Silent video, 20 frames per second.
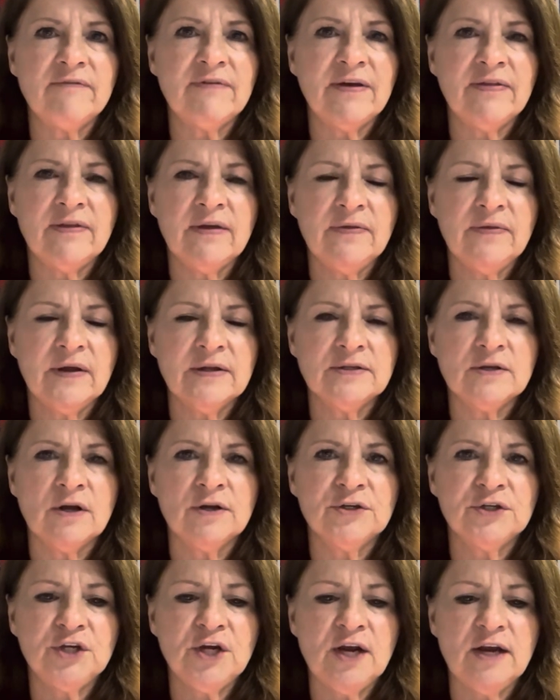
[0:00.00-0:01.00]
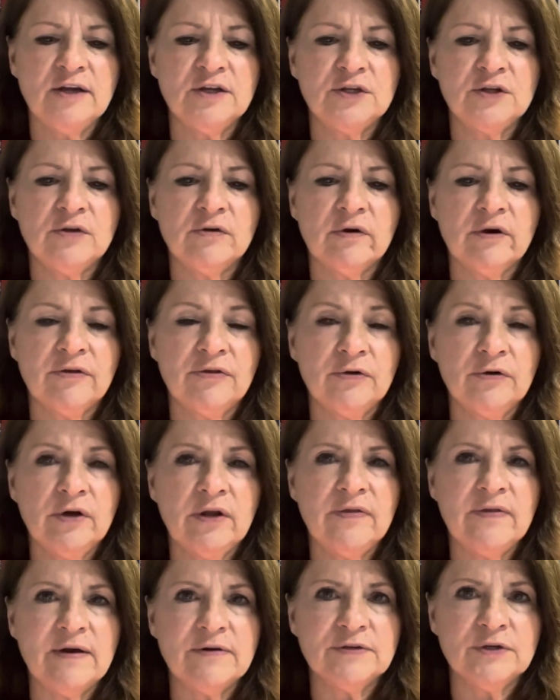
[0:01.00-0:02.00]
I think that's all changed. There are
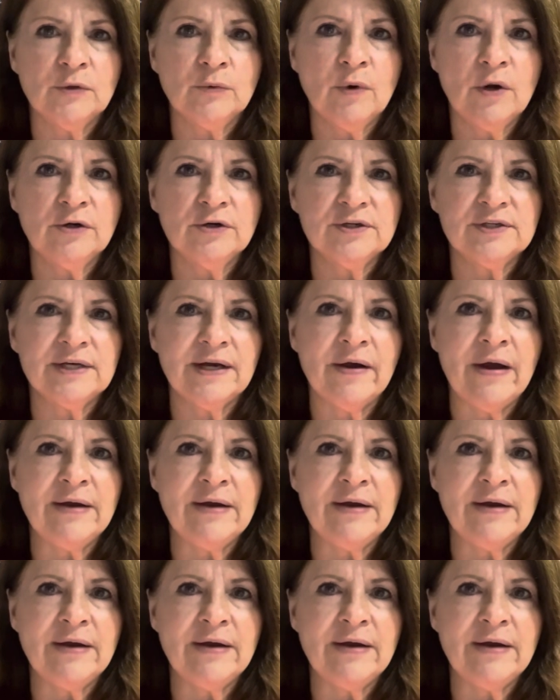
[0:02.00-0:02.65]
30,000 runners now.